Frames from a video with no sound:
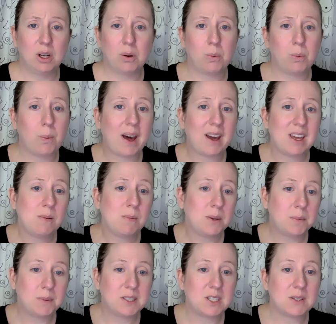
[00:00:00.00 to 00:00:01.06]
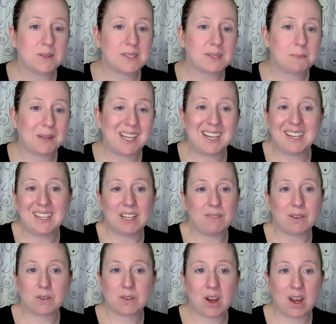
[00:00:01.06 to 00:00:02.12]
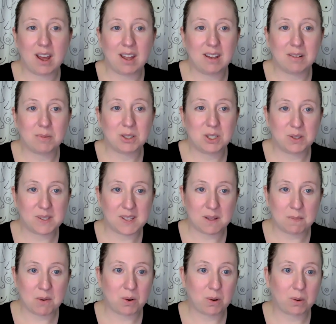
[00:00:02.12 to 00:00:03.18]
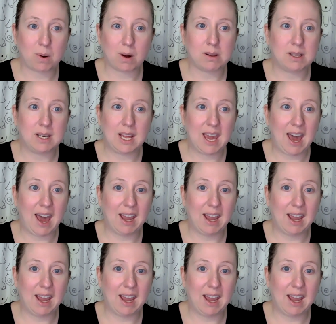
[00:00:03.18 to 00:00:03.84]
Why you would reduce speed if you're not reducing the motor quality,